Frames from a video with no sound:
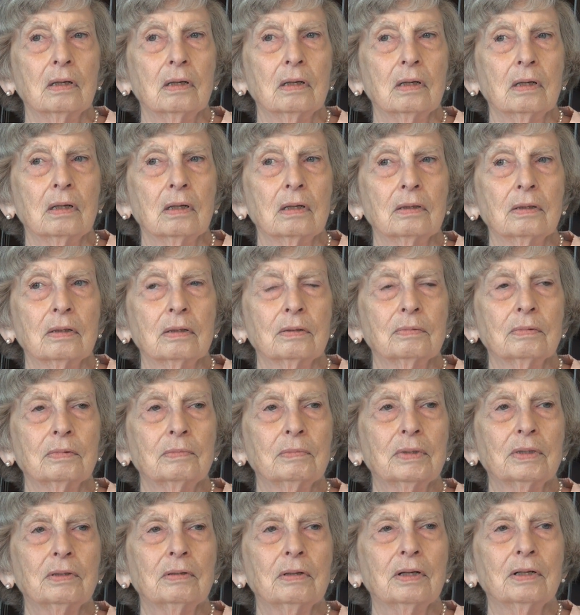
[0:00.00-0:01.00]
because that was a
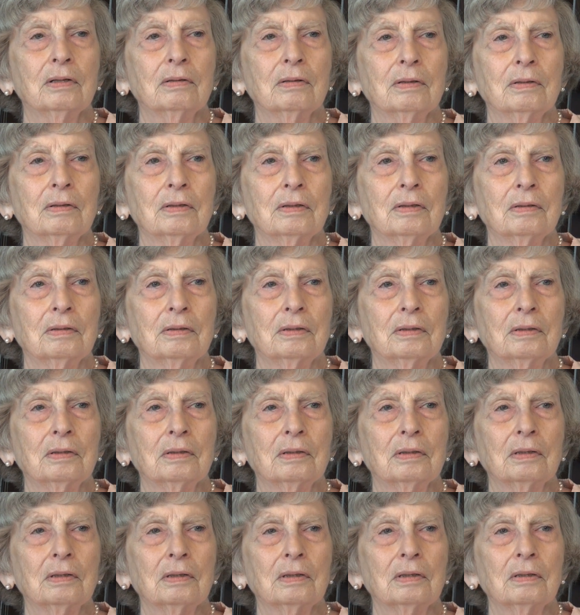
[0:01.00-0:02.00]
paper company at
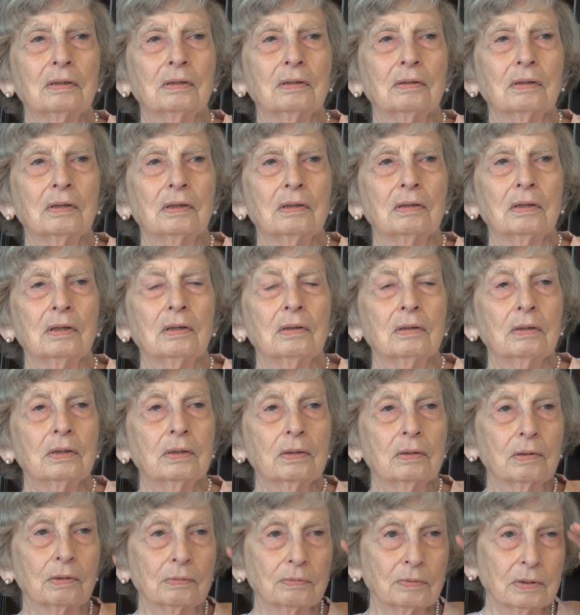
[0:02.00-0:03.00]
one point that owned
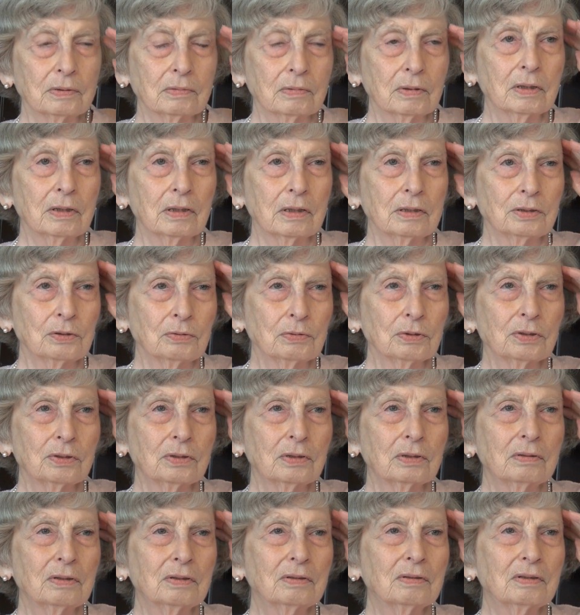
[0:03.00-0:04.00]
Yes, and this was
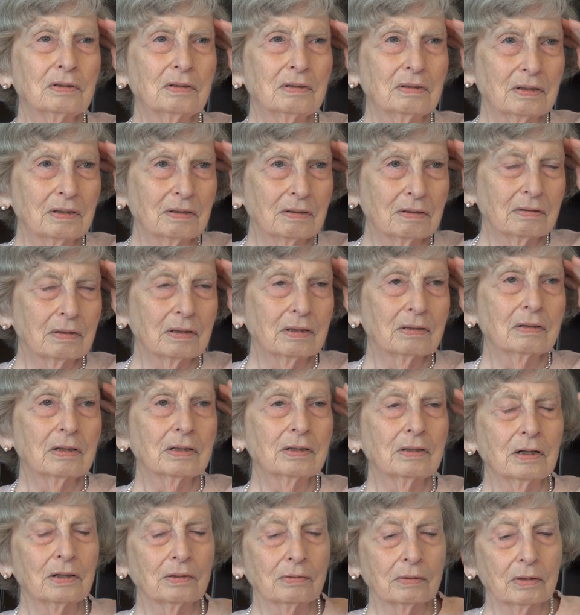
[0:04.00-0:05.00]
Lexis. In
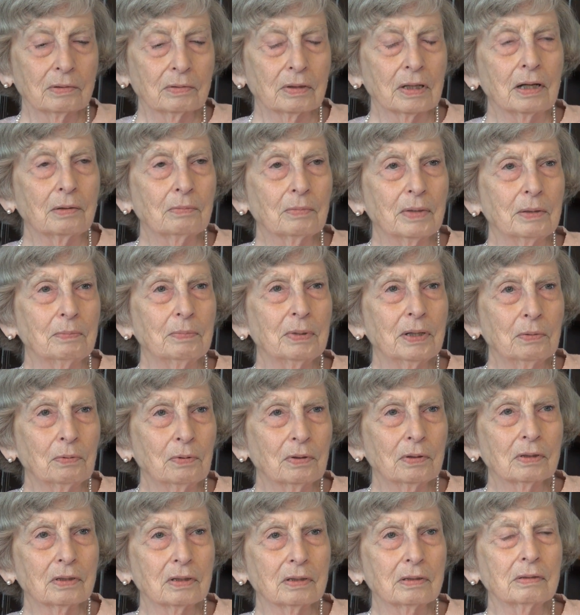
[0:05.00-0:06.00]
addition to that its may be
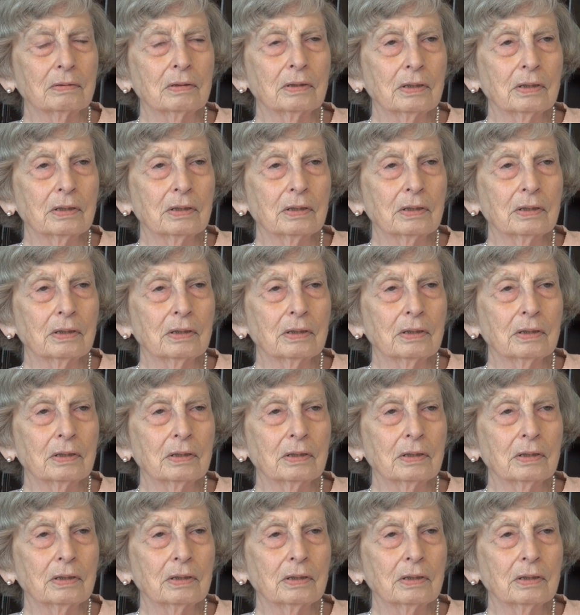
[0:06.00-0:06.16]
what the